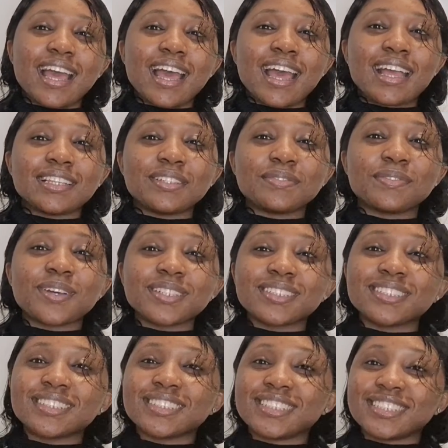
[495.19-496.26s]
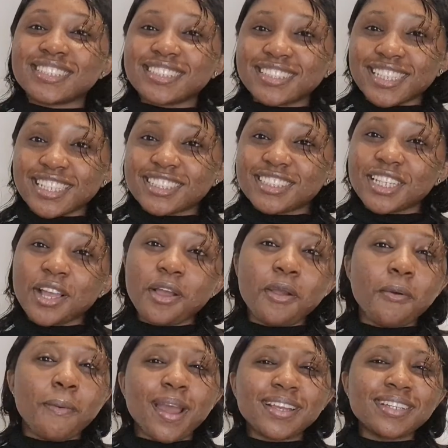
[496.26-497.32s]
and you've gotten to this stage,
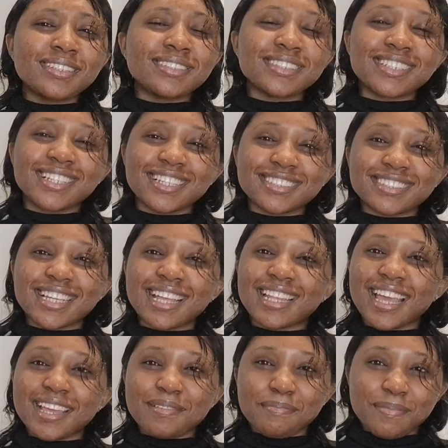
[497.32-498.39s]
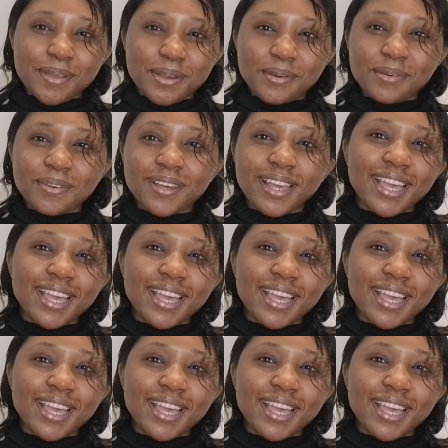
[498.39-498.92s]
why don't you hit that like bell,